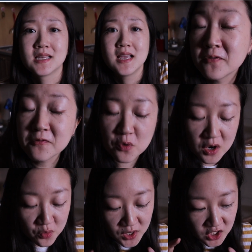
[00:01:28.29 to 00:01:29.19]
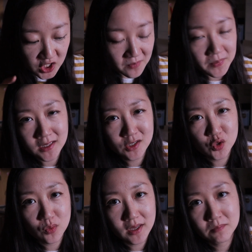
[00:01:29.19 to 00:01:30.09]
Before we jump
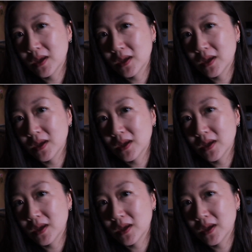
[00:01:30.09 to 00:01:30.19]
into it,